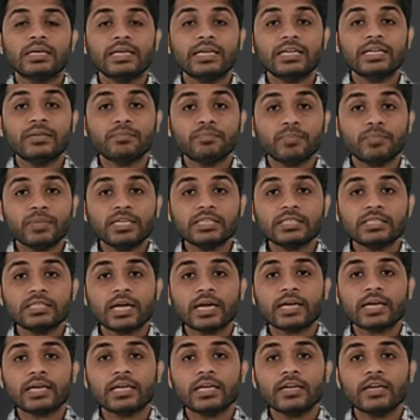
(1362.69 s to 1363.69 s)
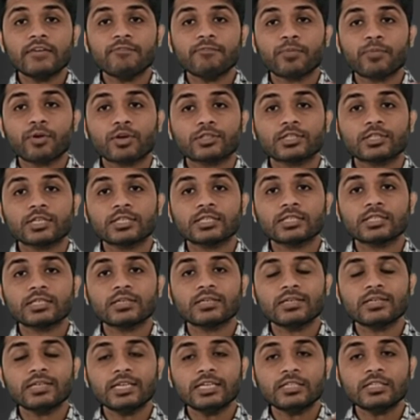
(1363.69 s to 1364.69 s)
It means that if
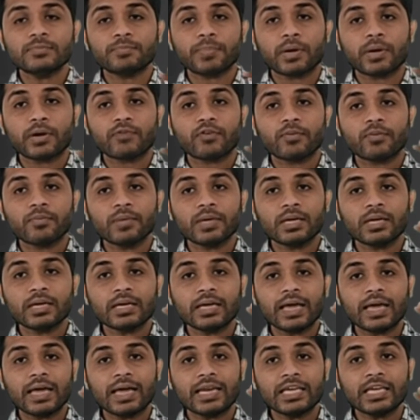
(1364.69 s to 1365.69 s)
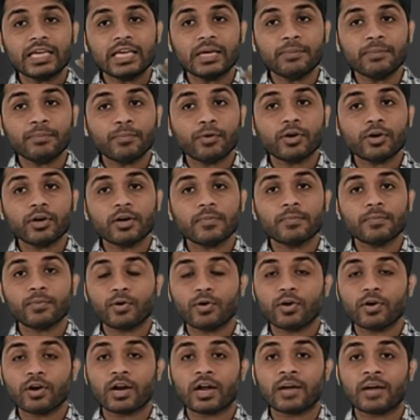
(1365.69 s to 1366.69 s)
processor is performing any important
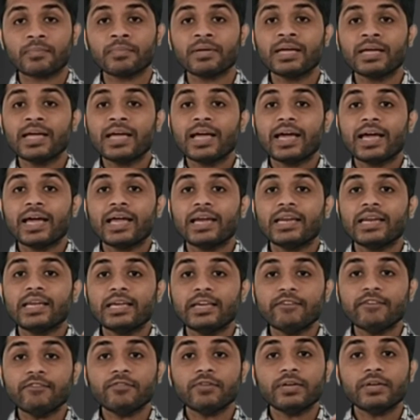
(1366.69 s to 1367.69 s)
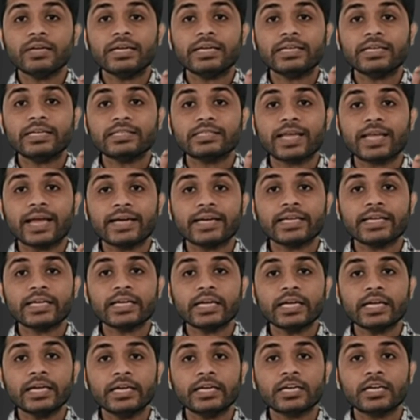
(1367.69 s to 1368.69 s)
program and if it is
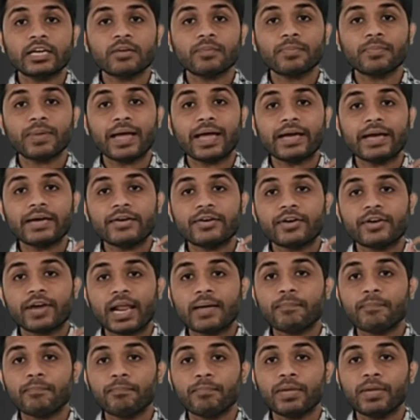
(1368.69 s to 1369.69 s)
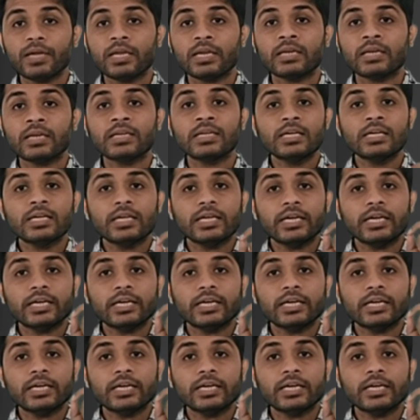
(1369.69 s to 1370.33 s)
getting interrupt at trap pin,